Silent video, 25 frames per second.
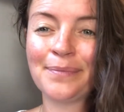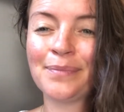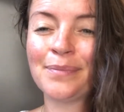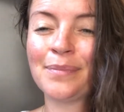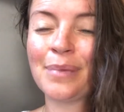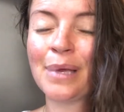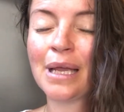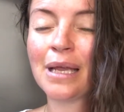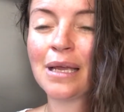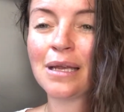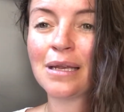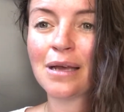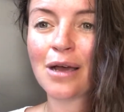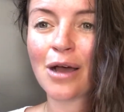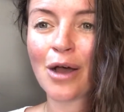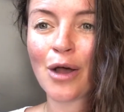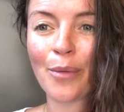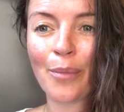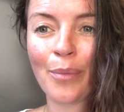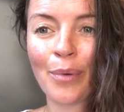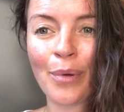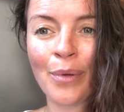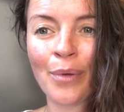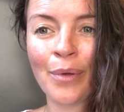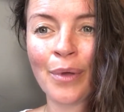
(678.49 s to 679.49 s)
Pick it
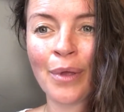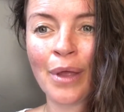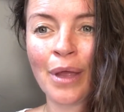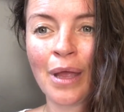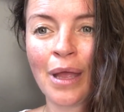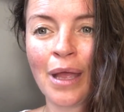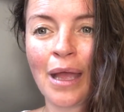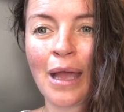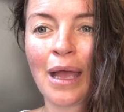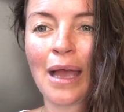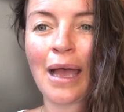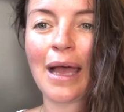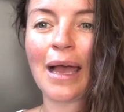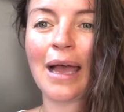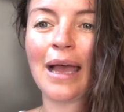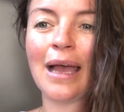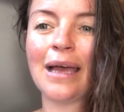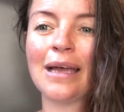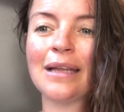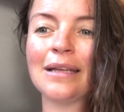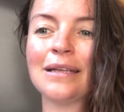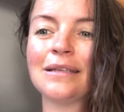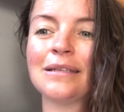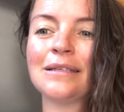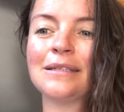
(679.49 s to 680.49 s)
up
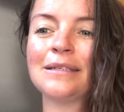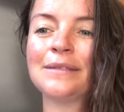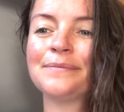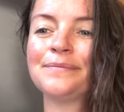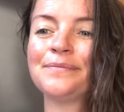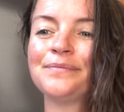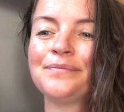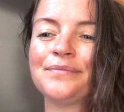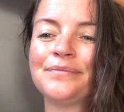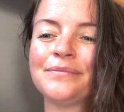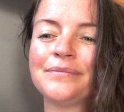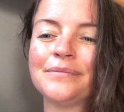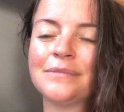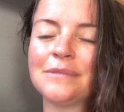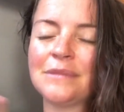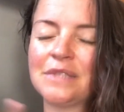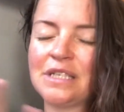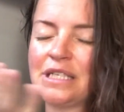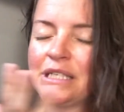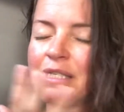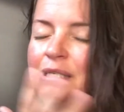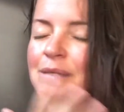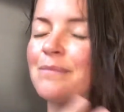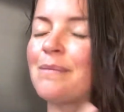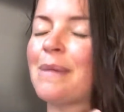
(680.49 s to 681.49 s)
and
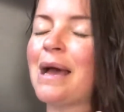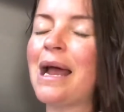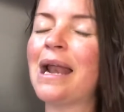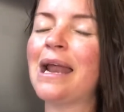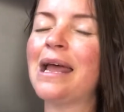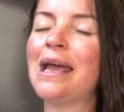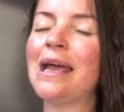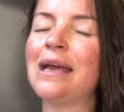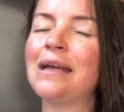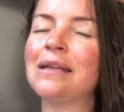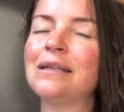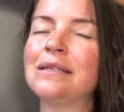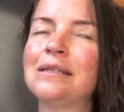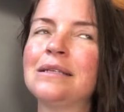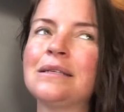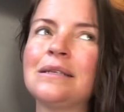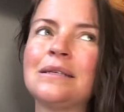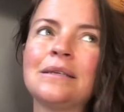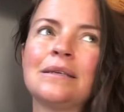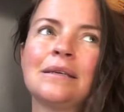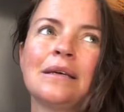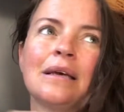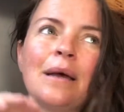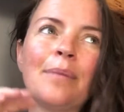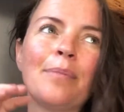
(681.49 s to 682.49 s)
smell
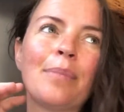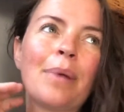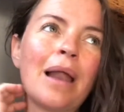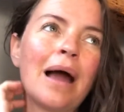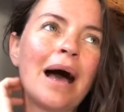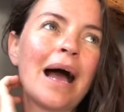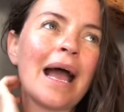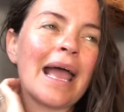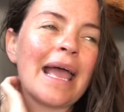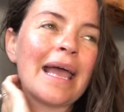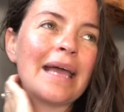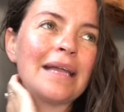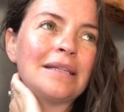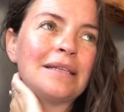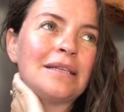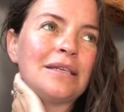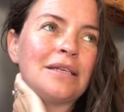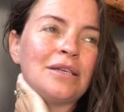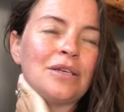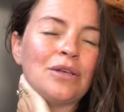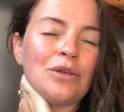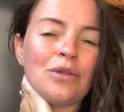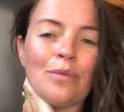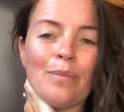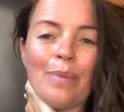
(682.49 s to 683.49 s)
it, apply it
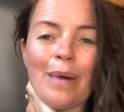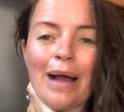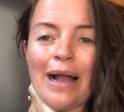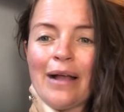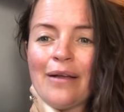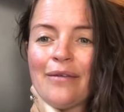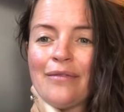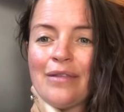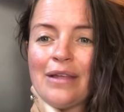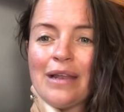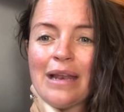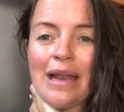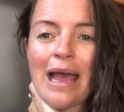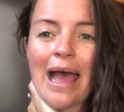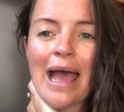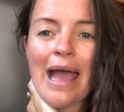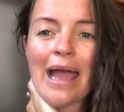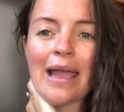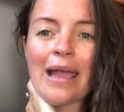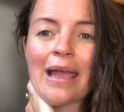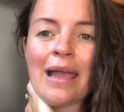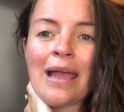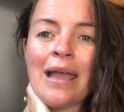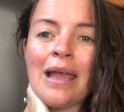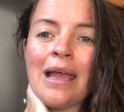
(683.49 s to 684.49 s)
to the back of the
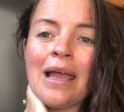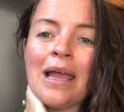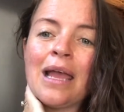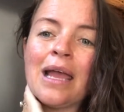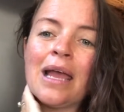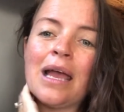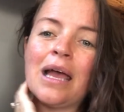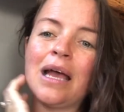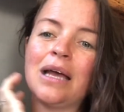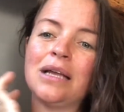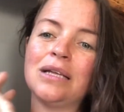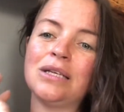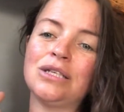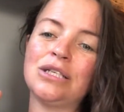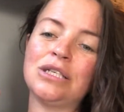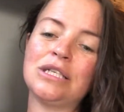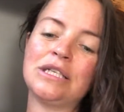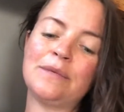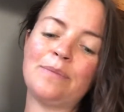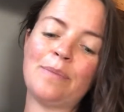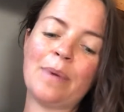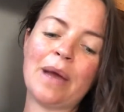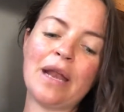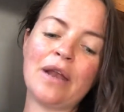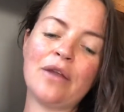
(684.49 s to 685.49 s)
neck, and just
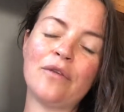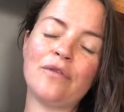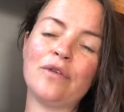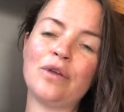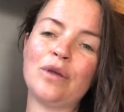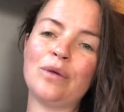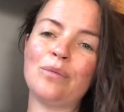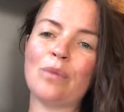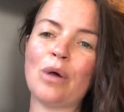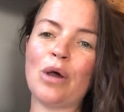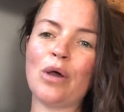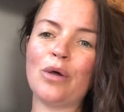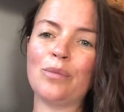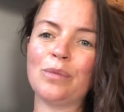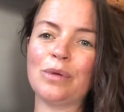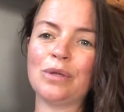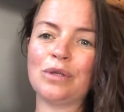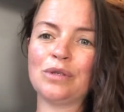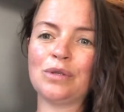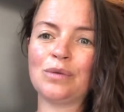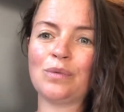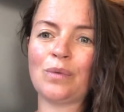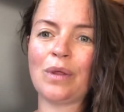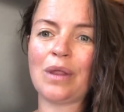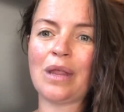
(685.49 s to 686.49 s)
spend a few
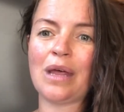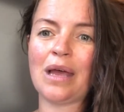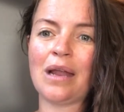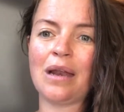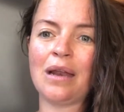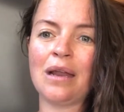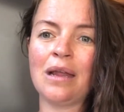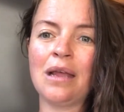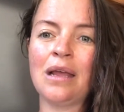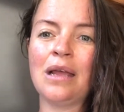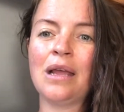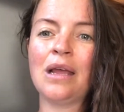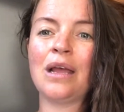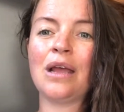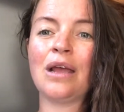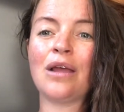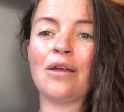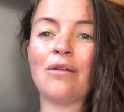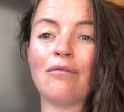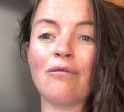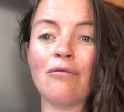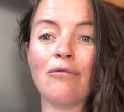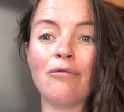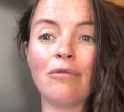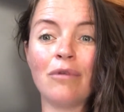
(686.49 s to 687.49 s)
moments with it.
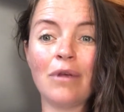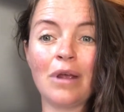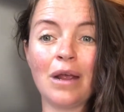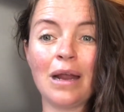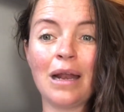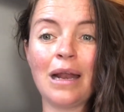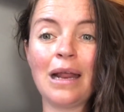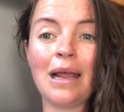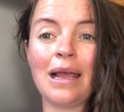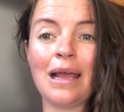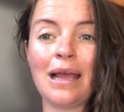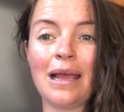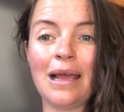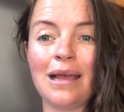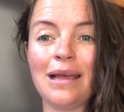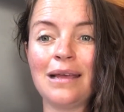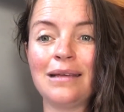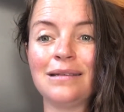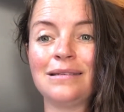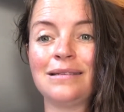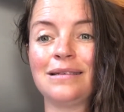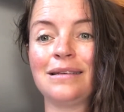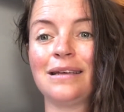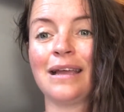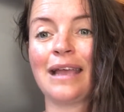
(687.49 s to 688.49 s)
It really
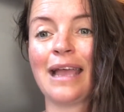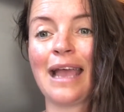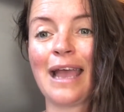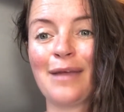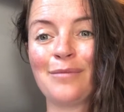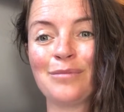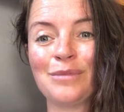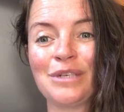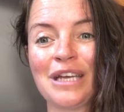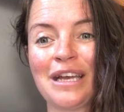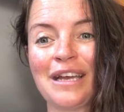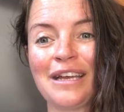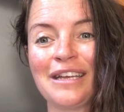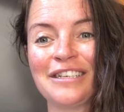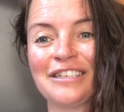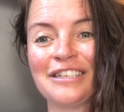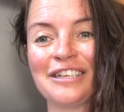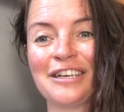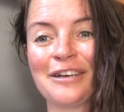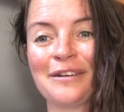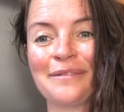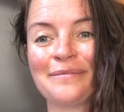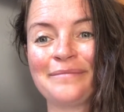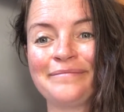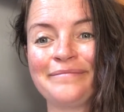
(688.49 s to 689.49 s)
is a game
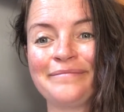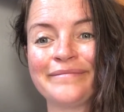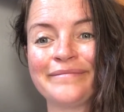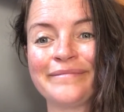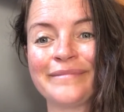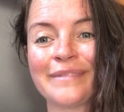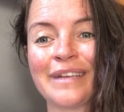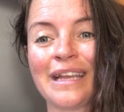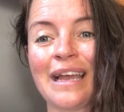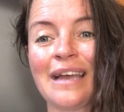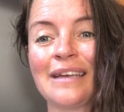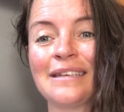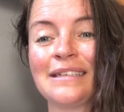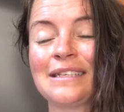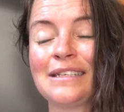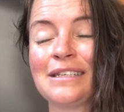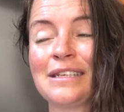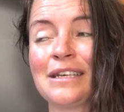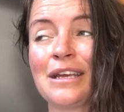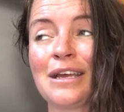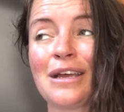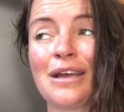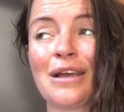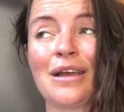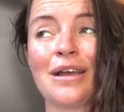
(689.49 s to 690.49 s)
changer. Yes,
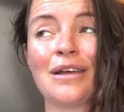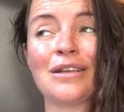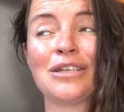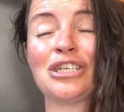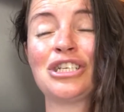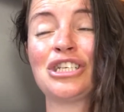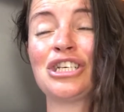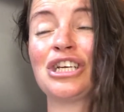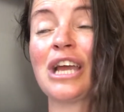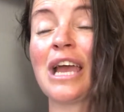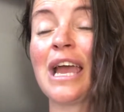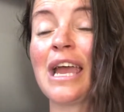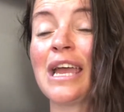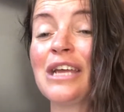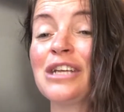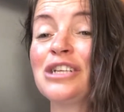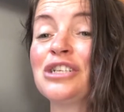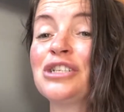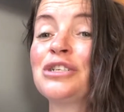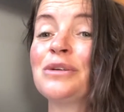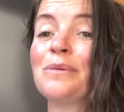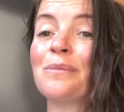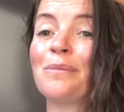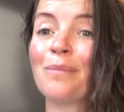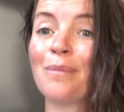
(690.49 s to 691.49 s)
it
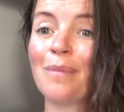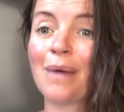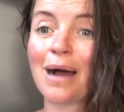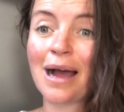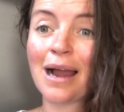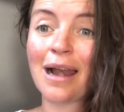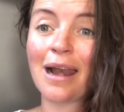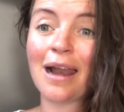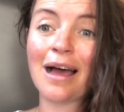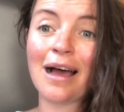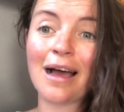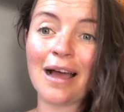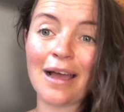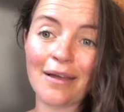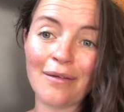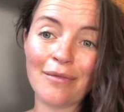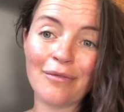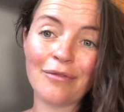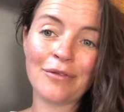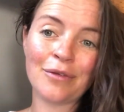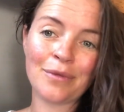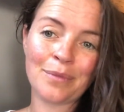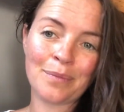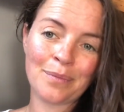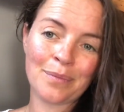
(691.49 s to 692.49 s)
changed my
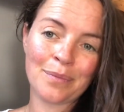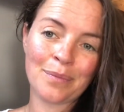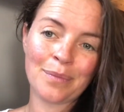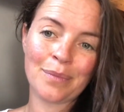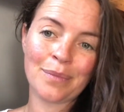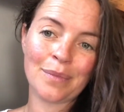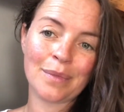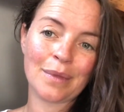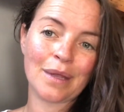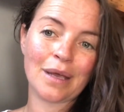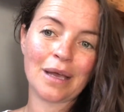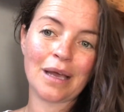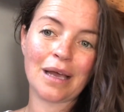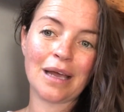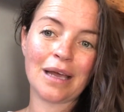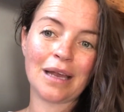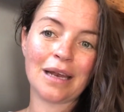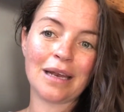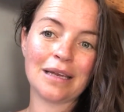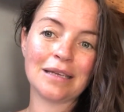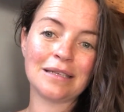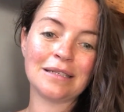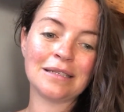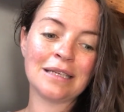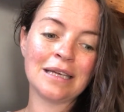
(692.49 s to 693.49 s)
life,
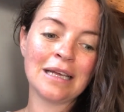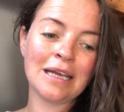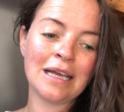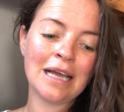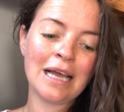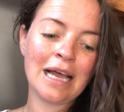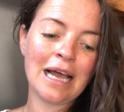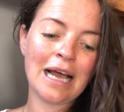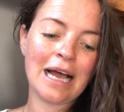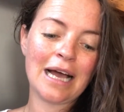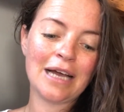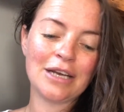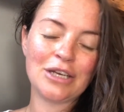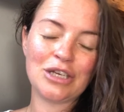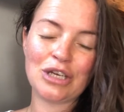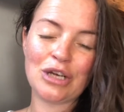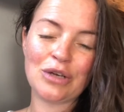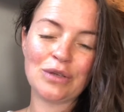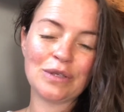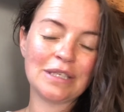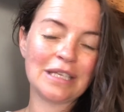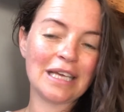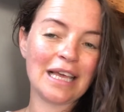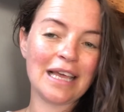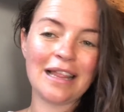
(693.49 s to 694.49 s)
and I
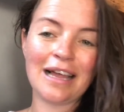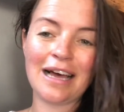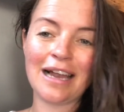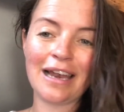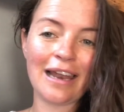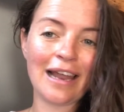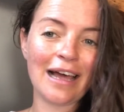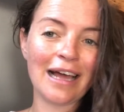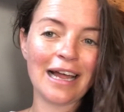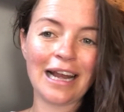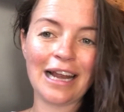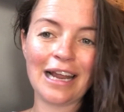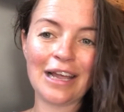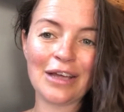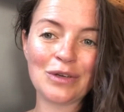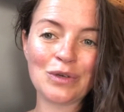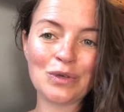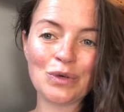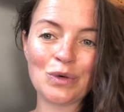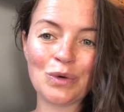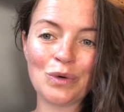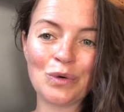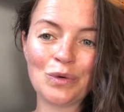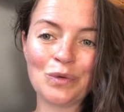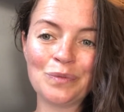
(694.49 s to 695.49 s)
don't say that lightly
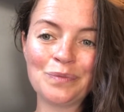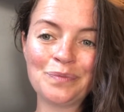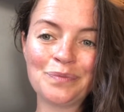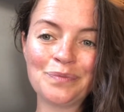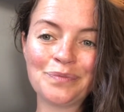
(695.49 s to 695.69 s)
at all.